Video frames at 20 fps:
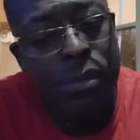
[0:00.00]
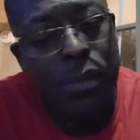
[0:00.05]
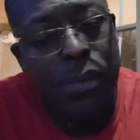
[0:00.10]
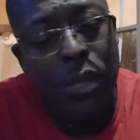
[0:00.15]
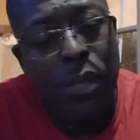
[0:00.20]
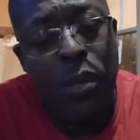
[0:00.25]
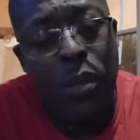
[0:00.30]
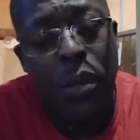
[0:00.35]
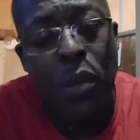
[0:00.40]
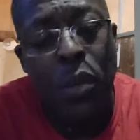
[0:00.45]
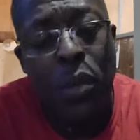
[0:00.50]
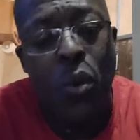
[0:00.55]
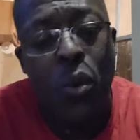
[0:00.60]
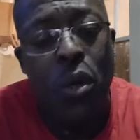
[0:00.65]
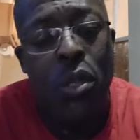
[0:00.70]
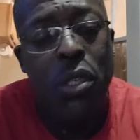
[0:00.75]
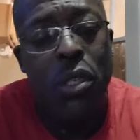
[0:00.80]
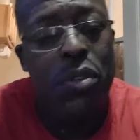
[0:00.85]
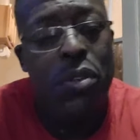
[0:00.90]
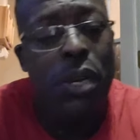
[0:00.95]
you're in a
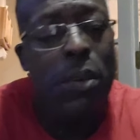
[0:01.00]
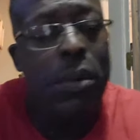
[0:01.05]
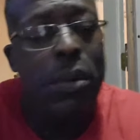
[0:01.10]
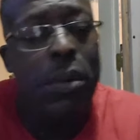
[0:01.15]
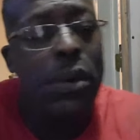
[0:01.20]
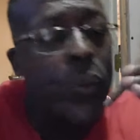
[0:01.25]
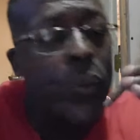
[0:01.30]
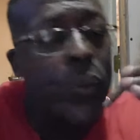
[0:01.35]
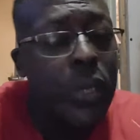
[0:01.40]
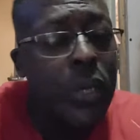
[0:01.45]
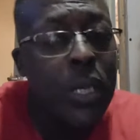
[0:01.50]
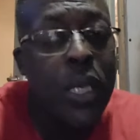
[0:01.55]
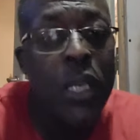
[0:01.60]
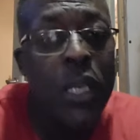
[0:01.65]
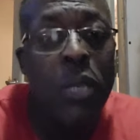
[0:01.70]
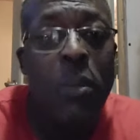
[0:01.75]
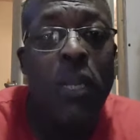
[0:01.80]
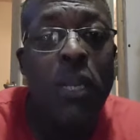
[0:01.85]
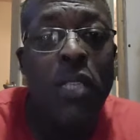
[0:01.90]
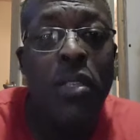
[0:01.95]
world of trouble.
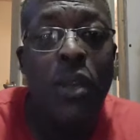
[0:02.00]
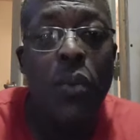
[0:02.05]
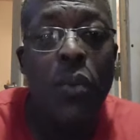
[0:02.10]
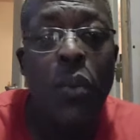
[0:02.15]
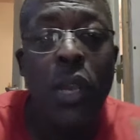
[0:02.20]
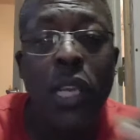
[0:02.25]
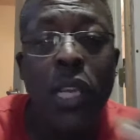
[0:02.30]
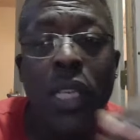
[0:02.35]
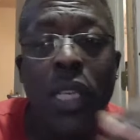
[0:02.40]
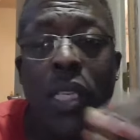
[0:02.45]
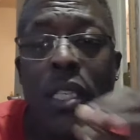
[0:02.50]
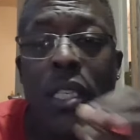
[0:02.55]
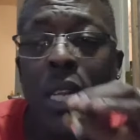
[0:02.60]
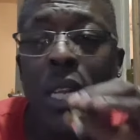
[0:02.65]
You better start working that shit